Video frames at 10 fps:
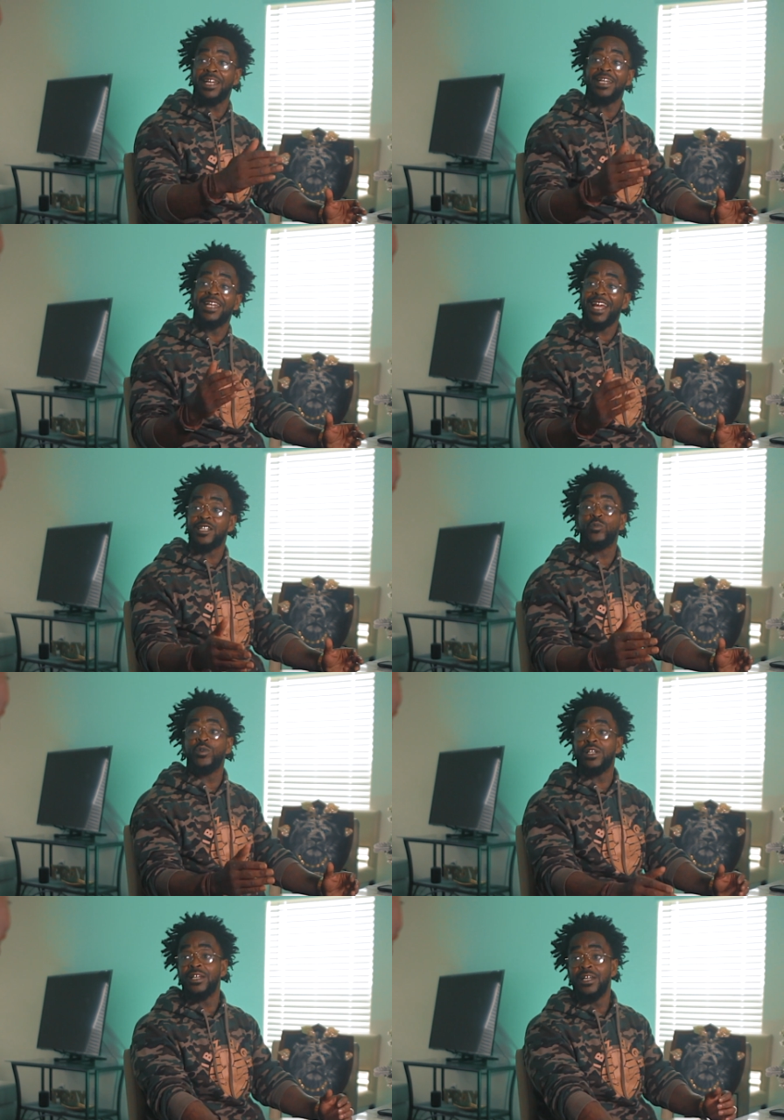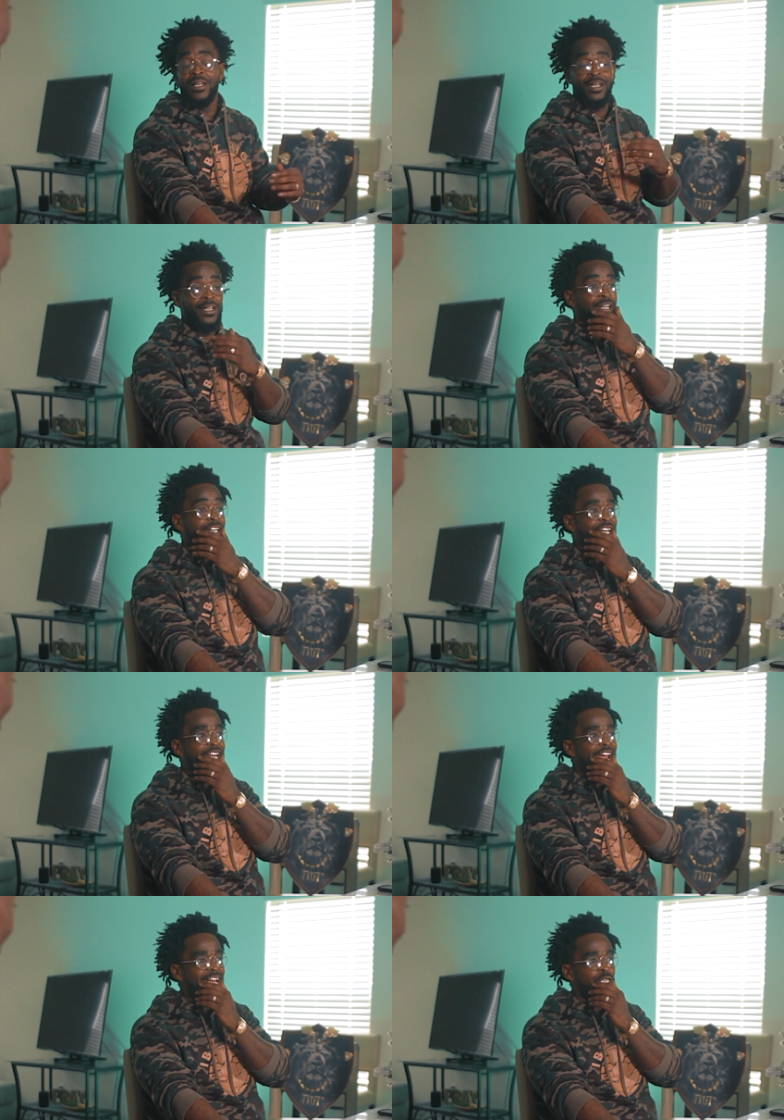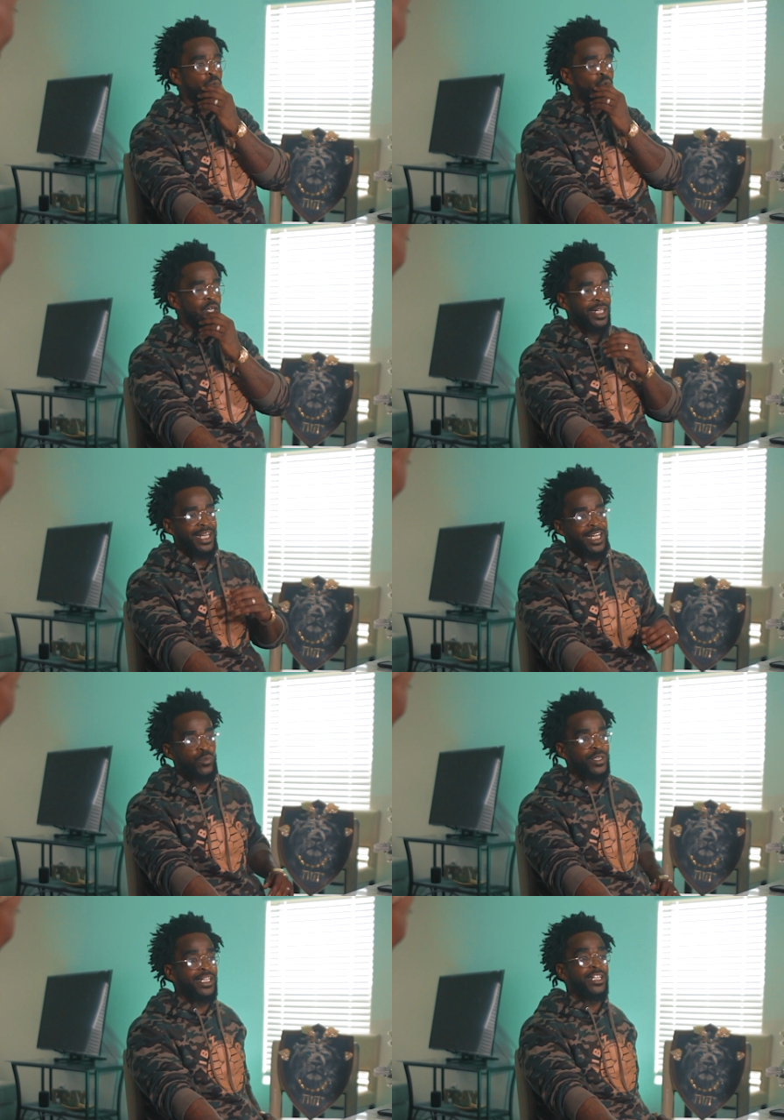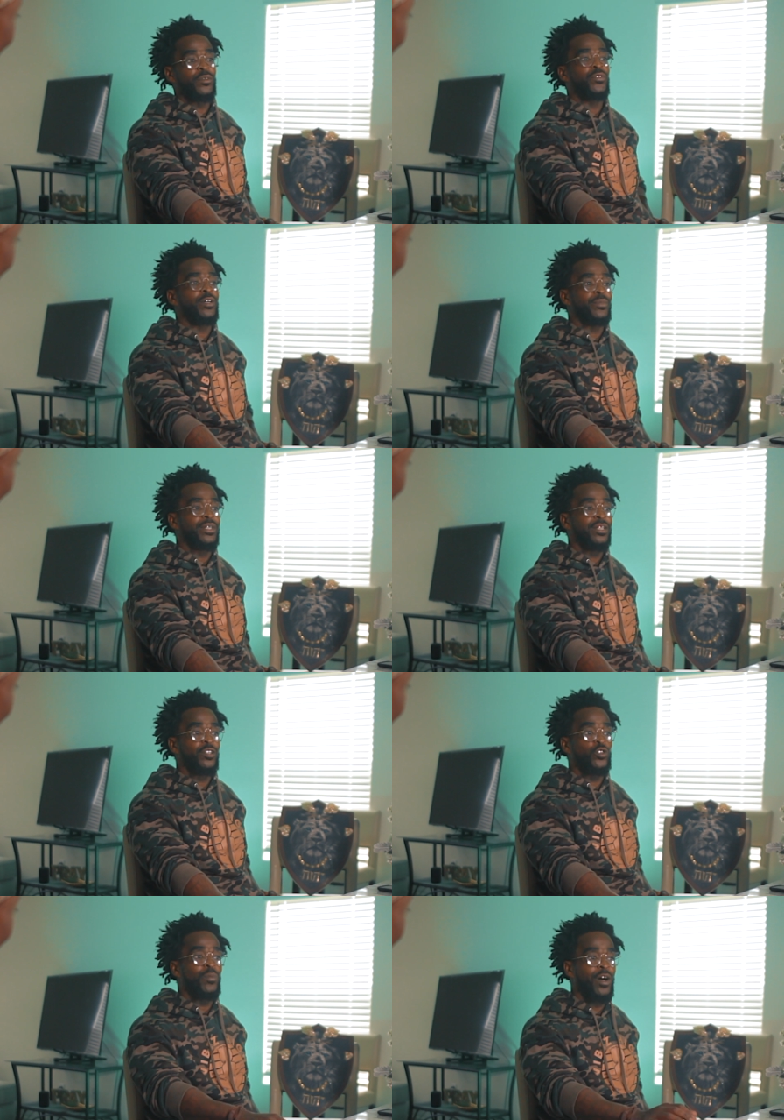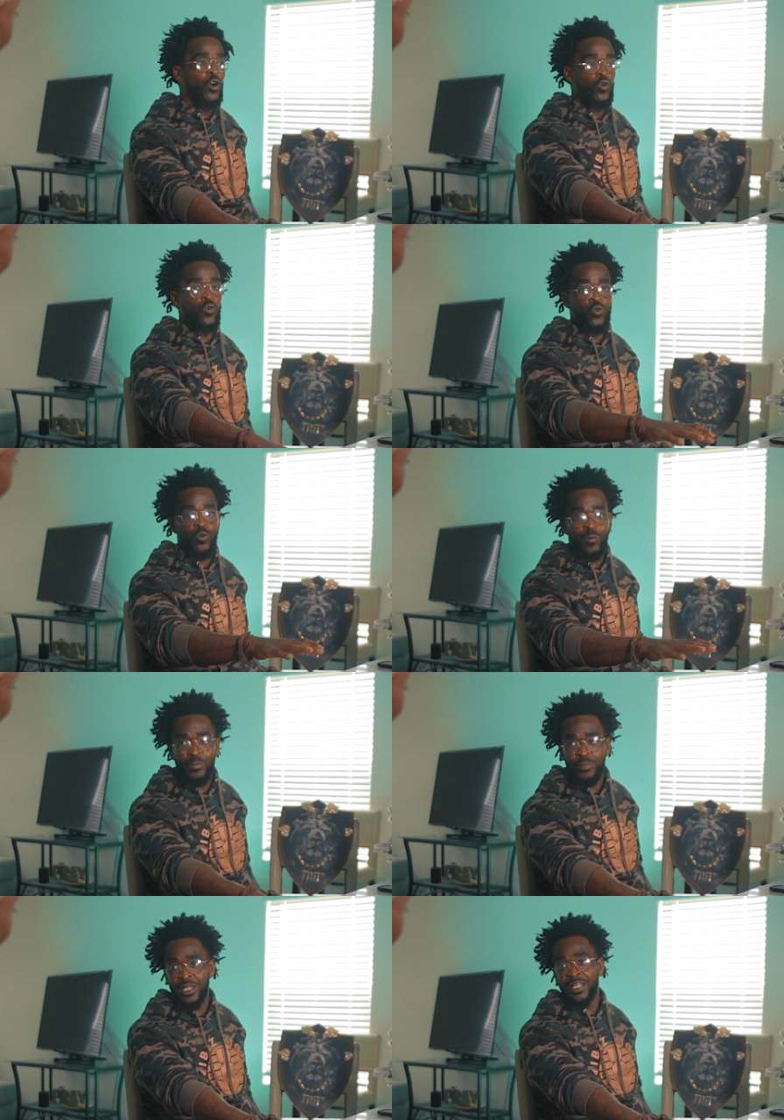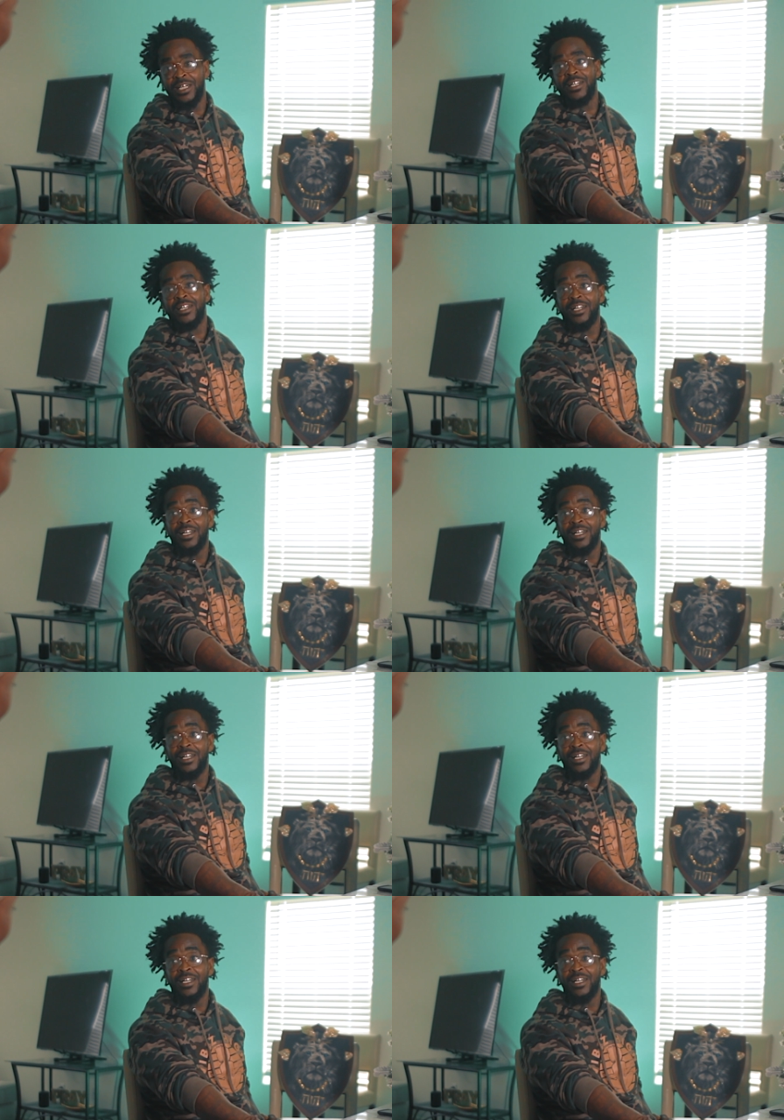And that's what, that's what, that's what did it for me. Through my whole bid,